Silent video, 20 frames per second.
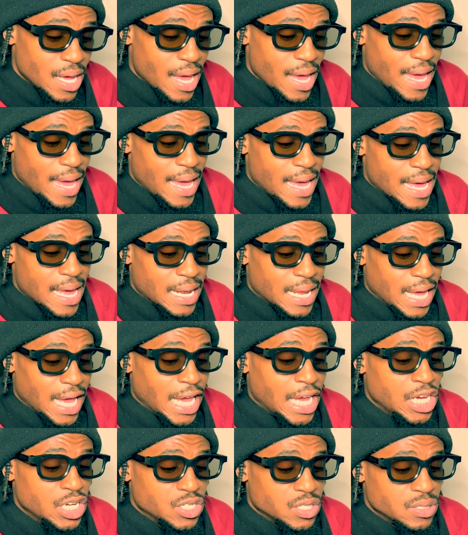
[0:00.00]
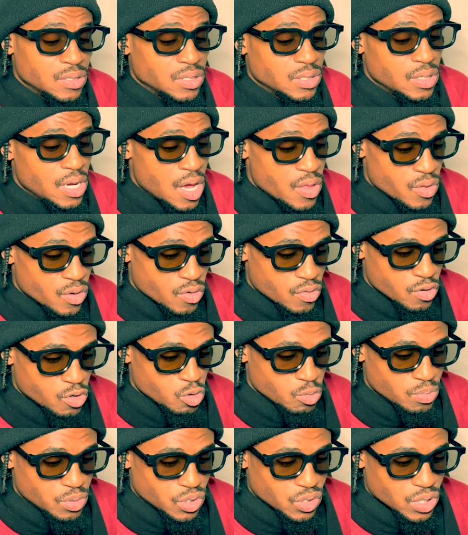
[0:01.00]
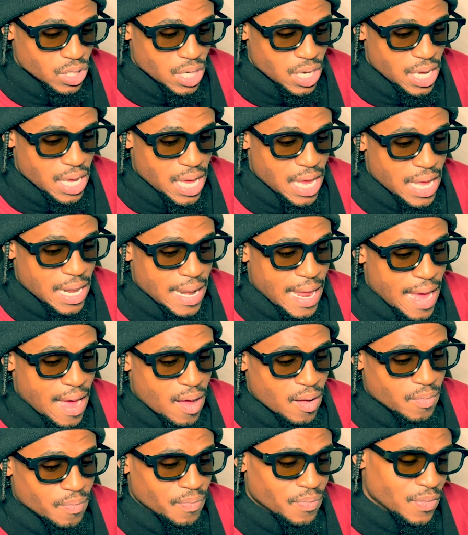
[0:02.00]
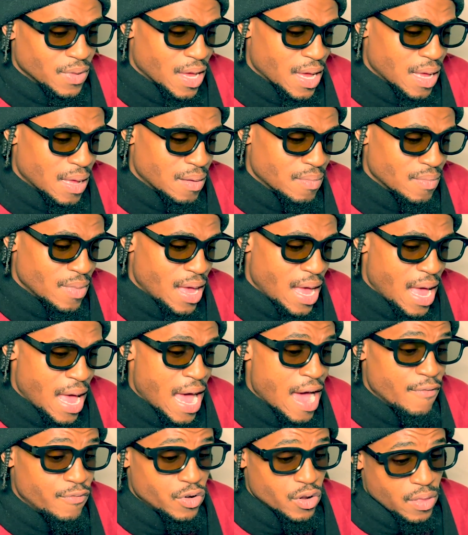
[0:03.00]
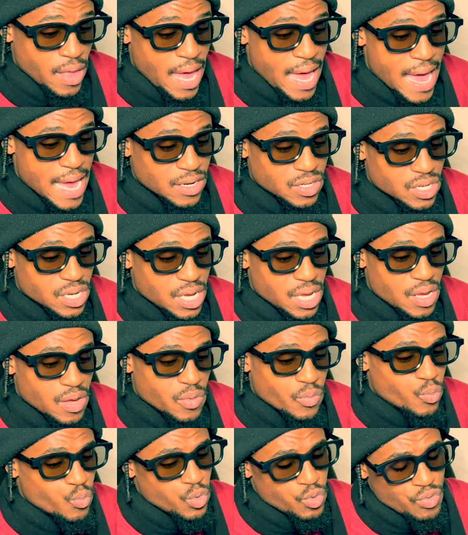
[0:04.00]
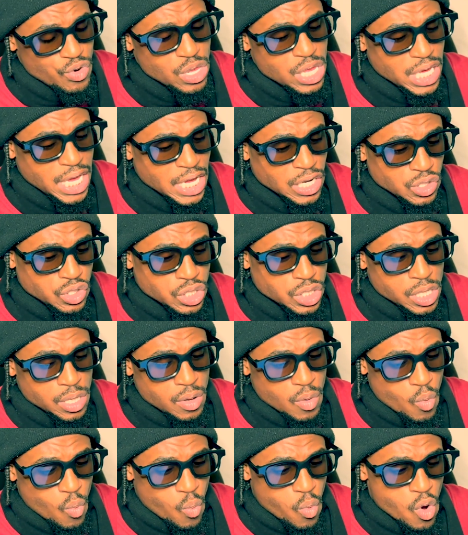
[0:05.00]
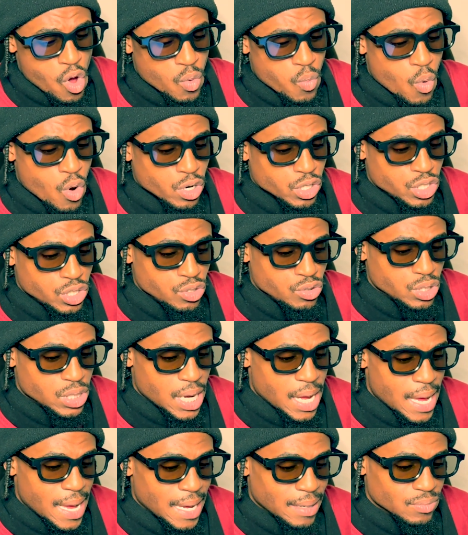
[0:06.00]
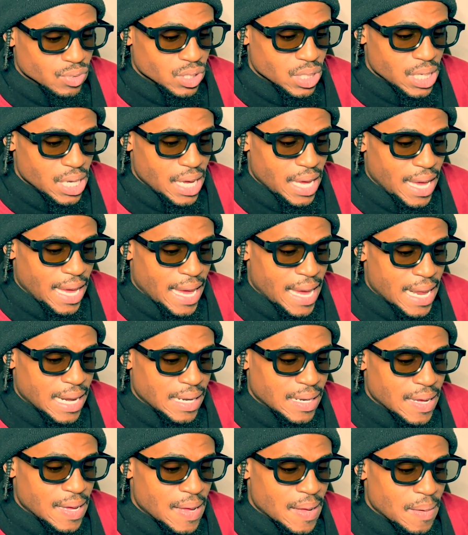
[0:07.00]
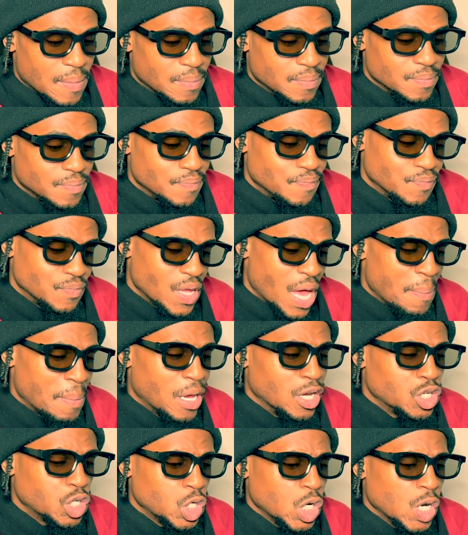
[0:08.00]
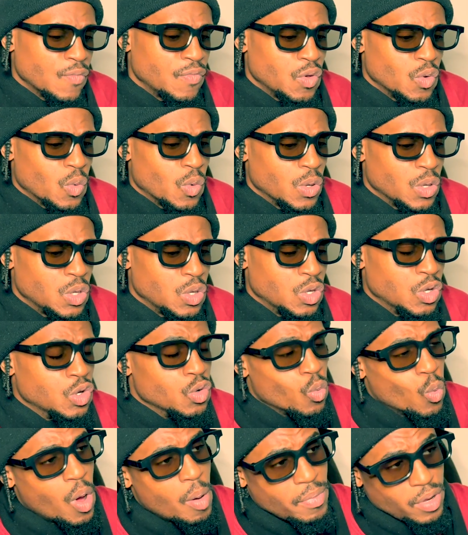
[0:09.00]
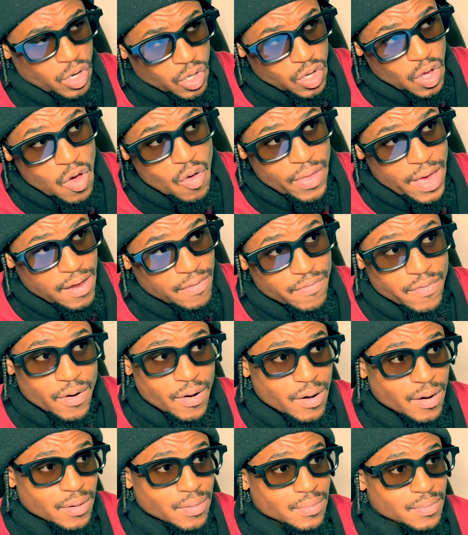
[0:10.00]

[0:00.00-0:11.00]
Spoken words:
and Asians and other groups. Now, after that, we really get into the World War II times, and I'm not sure if you want me to go that far.